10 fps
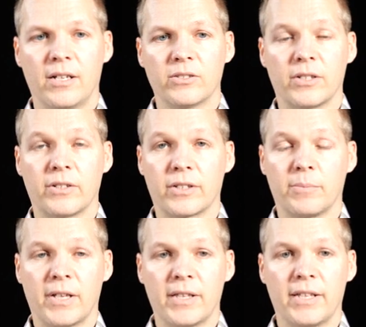So I took
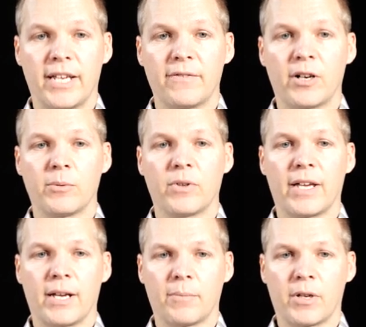the month and the day variable,
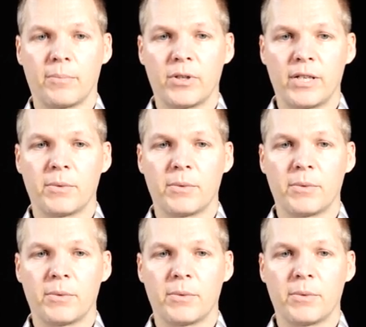and I'm going to put